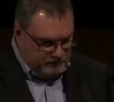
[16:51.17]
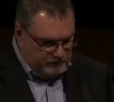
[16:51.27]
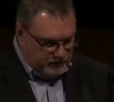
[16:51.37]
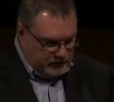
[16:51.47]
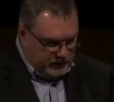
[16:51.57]

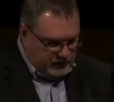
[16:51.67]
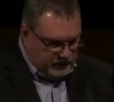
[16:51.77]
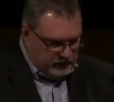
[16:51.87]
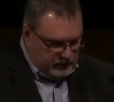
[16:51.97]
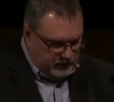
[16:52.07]

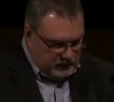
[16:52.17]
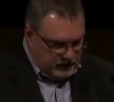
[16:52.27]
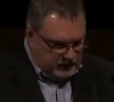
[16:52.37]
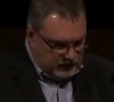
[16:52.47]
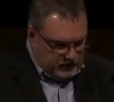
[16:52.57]

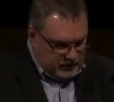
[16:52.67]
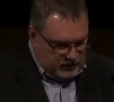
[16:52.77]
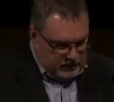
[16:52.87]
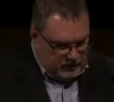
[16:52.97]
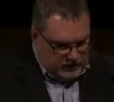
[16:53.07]
(silence)